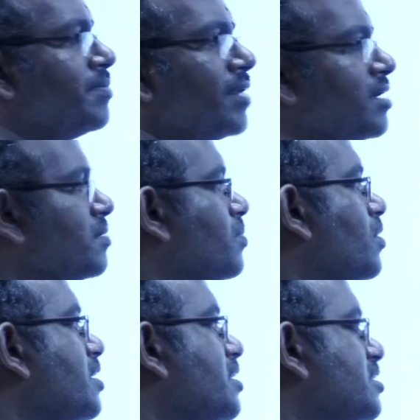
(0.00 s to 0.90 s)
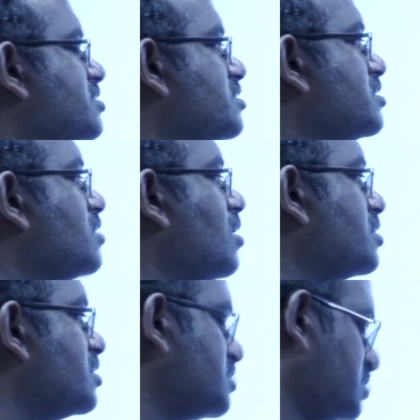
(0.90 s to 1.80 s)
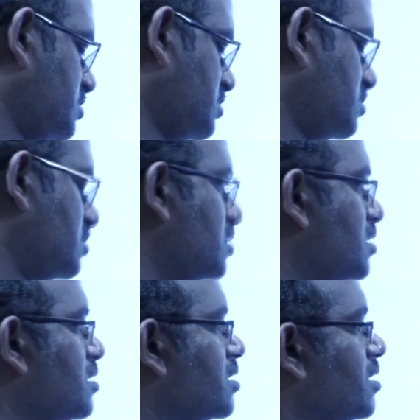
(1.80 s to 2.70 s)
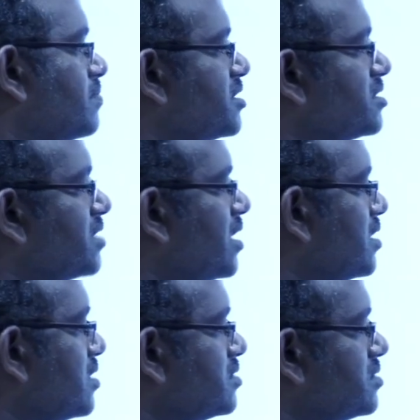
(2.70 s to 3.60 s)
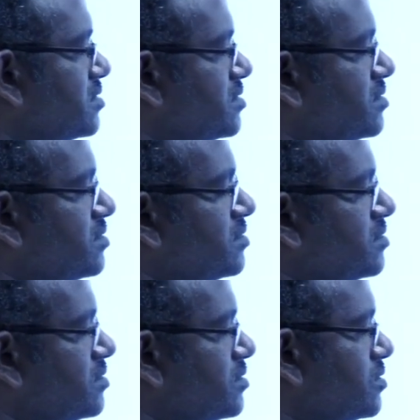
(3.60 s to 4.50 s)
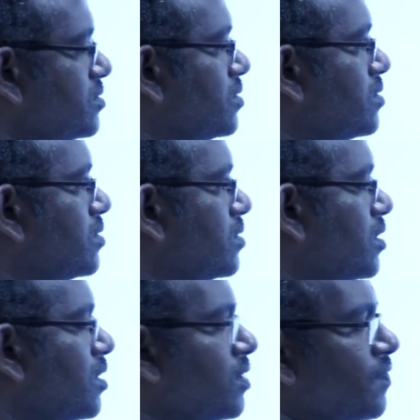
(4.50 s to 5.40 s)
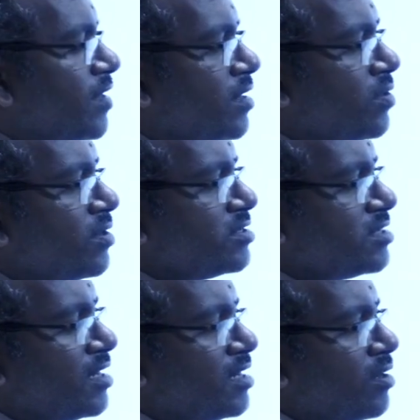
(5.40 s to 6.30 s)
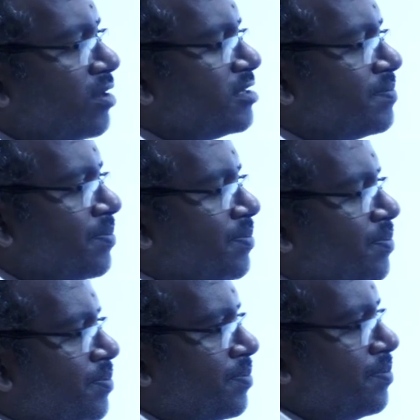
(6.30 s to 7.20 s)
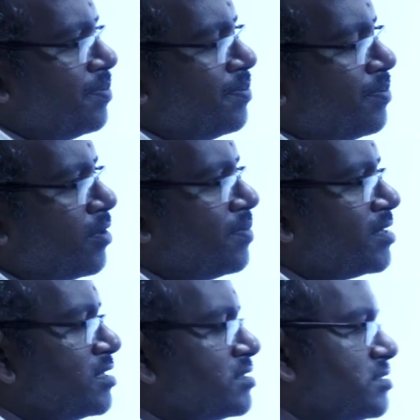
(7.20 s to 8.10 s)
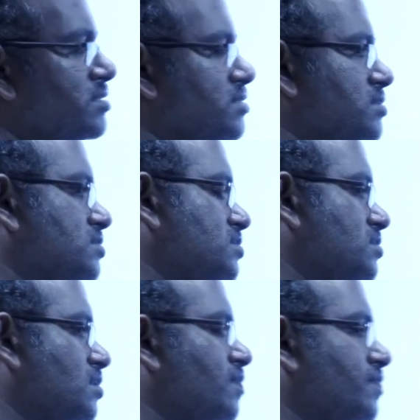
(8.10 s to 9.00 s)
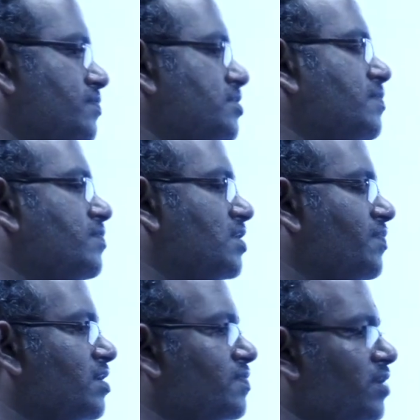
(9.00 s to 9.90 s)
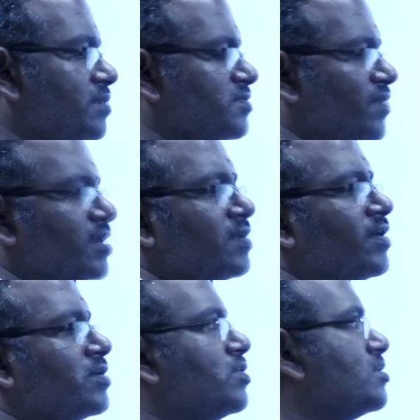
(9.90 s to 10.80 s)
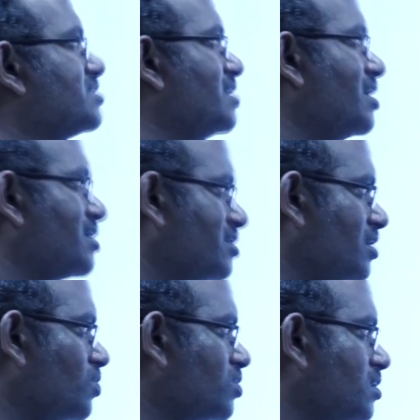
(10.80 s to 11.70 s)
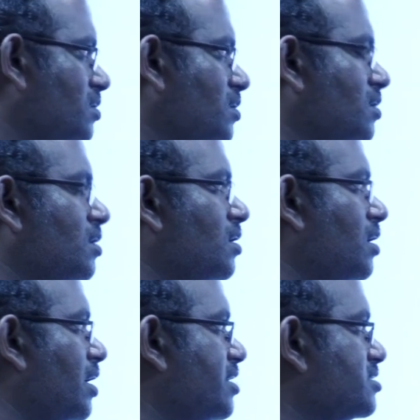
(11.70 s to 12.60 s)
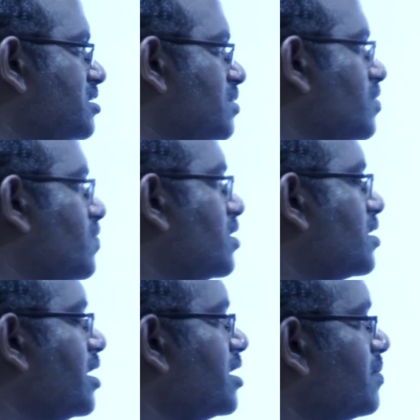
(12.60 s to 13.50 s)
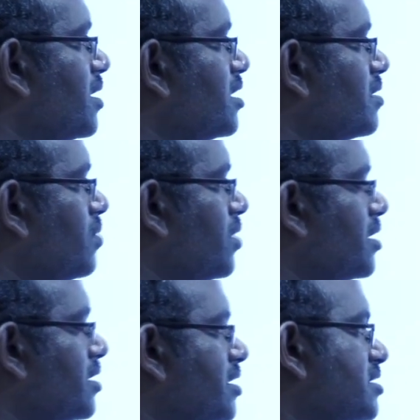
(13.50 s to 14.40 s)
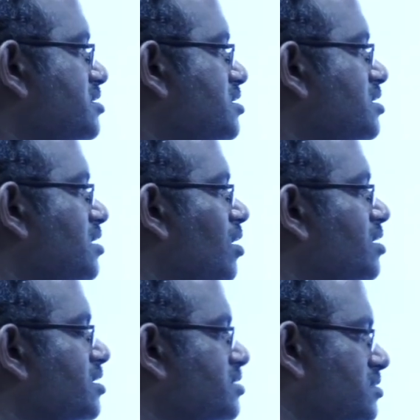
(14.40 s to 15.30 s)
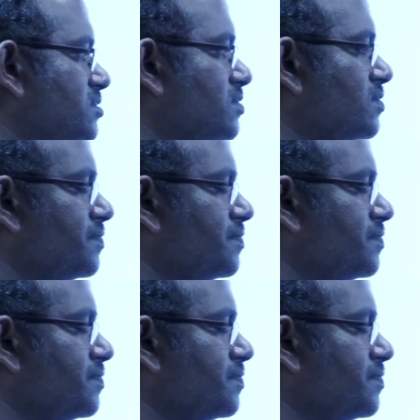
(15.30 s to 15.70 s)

melting point, density, hardness, compression characteristics. So we are going to study all the properties of the different forms. Finally, we are going to select the good, high stable one, highly melting point, density, hardness,